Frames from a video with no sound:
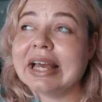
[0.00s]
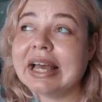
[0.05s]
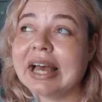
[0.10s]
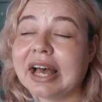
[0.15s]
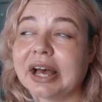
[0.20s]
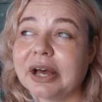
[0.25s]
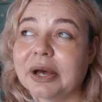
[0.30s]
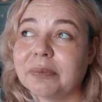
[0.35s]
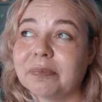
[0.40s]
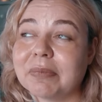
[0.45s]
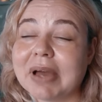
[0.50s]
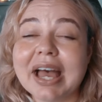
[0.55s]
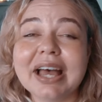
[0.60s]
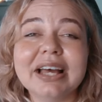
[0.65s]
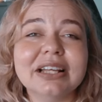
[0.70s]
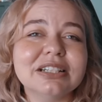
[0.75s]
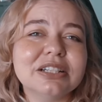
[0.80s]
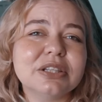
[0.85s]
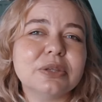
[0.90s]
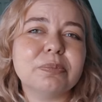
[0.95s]
And
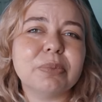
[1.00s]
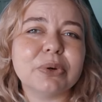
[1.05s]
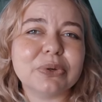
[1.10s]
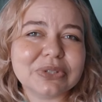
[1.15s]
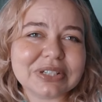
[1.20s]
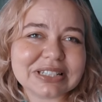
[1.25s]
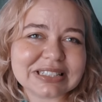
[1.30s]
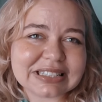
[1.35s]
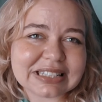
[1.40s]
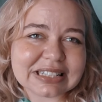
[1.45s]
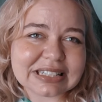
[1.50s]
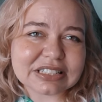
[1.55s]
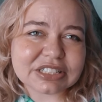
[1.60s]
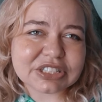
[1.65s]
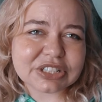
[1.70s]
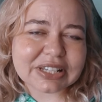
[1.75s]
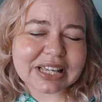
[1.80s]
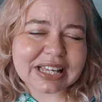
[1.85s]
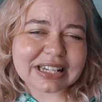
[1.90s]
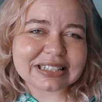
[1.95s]
the bonus is
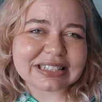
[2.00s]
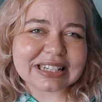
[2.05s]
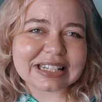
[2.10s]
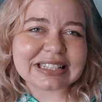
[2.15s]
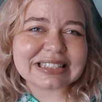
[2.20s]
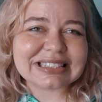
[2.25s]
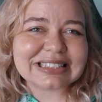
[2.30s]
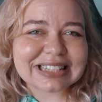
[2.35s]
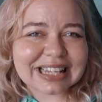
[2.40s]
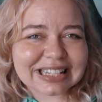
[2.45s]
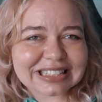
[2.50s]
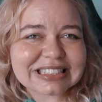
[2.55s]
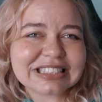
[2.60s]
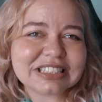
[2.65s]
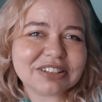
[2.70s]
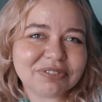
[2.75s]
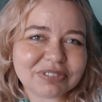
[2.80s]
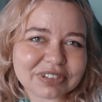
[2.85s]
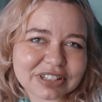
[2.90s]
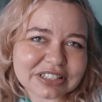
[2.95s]
you get an
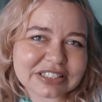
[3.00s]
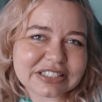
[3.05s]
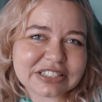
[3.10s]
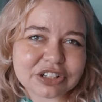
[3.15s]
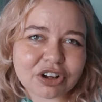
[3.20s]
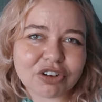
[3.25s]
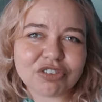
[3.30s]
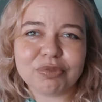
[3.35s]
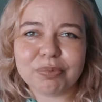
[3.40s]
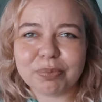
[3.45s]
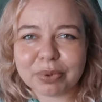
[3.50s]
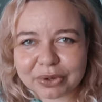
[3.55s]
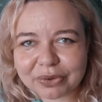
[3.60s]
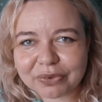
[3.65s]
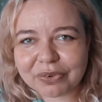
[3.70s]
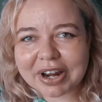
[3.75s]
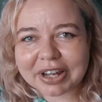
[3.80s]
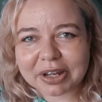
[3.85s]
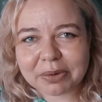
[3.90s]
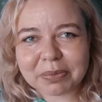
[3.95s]
extensive list of book
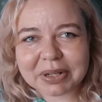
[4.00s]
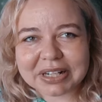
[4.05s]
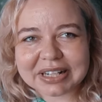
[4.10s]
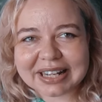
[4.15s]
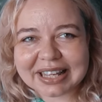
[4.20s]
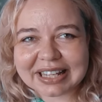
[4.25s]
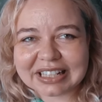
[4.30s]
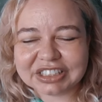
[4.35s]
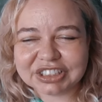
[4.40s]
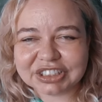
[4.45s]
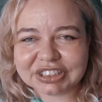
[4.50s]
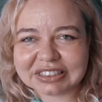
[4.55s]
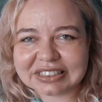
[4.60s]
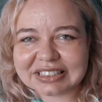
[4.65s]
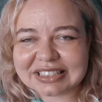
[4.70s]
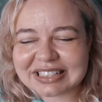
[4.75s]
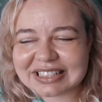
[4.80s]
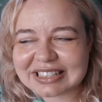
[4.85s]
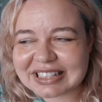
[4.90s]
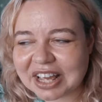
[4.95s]

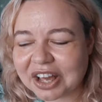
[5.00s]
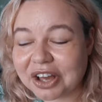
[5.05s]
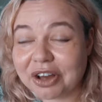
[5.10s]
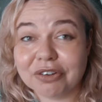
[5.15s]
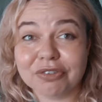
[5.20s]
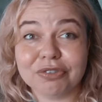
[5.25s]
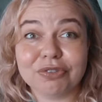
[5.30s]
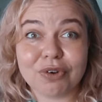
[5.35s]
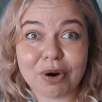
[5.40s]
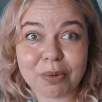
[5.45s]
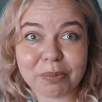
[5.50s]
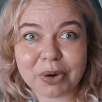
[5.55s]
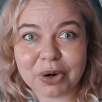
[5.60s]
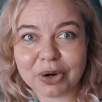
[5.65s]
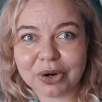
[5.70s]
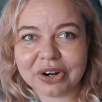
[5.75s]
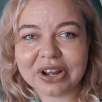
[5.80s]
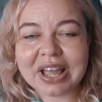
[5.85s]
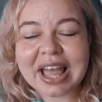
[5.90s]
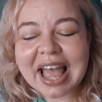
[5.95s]
recommendations from
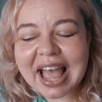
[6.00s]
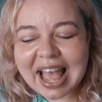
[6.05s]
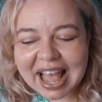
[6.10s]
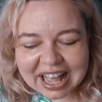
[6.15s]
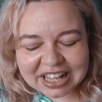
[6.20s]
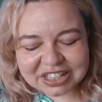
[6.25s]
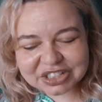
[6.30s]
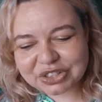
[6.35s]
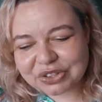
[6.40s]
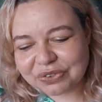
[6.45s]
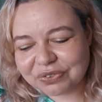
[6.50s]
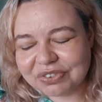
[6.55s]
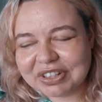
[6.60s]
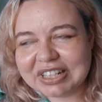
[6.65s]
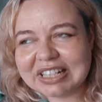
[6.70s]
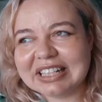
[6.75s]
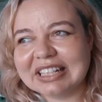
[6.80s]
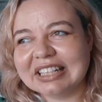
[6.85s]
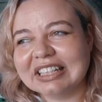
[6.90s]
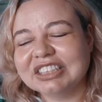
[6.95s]
her. As you're
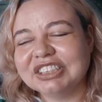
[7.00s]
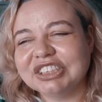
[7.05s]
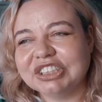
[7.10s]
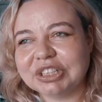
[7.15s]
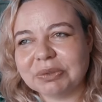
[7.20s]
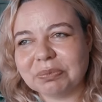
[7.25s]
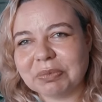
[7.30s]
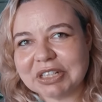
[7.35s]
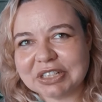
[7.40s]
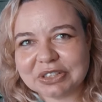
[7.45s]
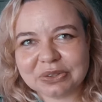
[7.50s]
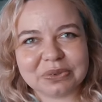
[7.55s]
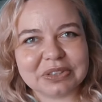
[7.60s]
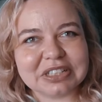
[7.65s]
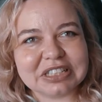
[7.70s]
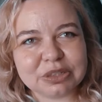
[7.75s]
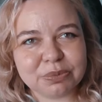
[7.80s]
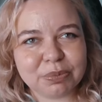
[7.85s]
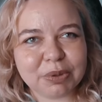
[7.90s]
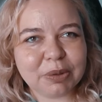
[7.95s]
reading, she meets all
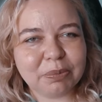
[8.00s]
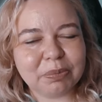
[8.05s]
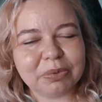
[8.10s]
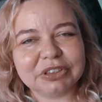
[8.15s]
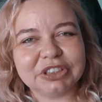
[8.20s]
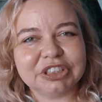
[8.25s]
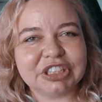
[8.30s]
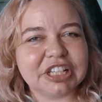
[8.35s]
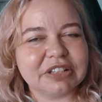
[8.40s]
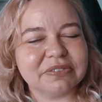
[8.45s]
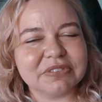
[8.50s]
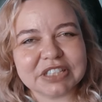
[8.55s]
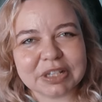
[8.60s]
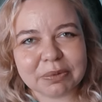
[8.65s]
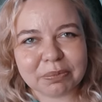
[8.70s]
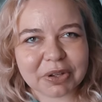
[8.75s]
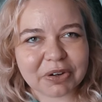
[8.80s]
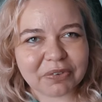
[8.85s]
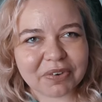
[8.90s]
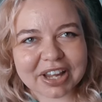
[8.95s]
these people, she gives
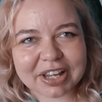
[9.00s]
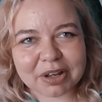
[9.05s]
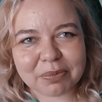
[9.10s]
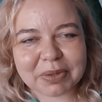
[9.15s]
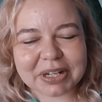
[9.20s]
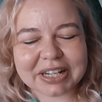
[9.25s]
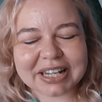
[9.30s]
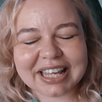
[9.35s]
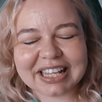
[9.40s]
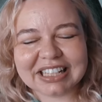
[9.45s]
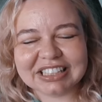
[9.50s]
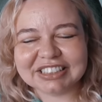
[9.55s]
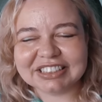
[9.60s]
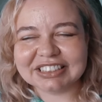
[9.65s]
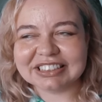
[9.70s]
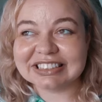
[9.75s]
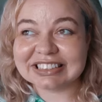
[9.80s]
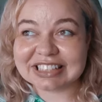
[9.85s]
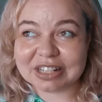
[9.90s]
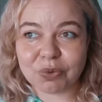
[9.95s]
them their
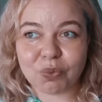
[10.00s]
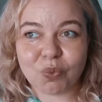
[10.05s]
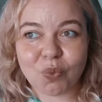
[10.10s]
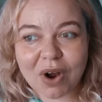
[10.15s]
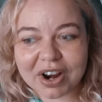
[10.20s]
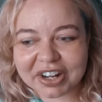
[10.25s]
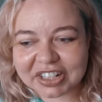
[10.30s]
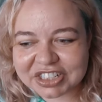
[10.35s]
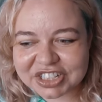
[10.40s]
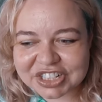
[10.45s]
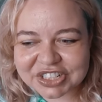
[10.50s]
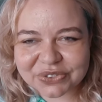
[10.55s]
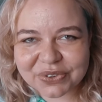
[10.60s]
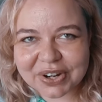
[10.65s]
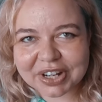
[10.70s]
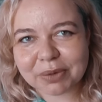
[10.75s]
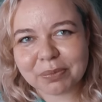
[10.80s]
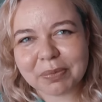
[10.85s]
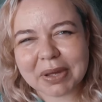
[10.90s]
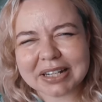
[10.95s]
recommendations and why she's
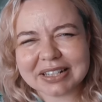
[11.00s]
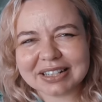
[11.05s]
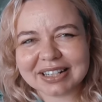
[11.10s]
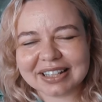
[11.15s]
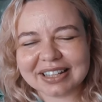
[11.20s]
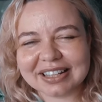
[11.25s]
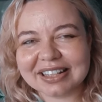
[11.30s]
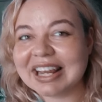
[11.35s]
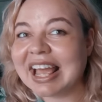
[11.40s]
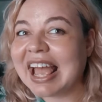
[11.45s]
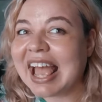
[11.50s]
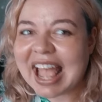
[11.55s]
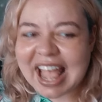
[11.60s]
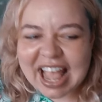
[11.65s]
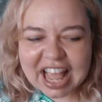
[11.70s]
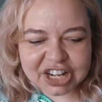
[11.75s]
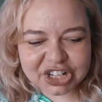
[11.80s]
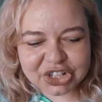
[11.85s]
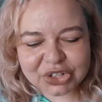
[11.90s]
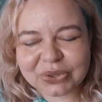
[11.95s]
recommending it,
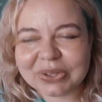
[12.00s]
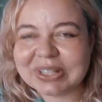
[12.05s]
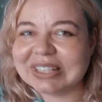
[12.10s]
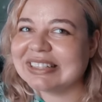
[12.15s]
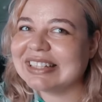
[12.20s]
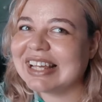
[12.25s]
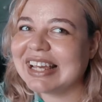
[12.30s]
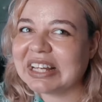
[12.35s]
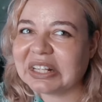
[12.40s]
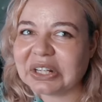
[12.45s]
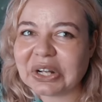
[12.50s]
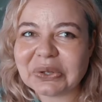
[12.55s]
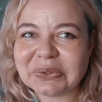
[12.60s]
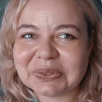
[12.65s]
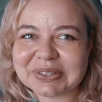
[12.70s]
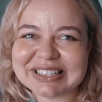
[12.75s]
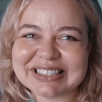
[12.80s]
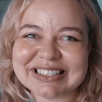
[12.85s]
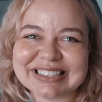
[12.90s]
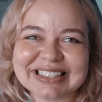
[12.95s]
and you can take
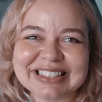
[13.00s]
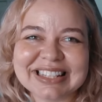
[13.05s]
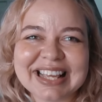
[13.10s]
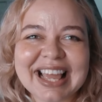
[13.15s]
notes.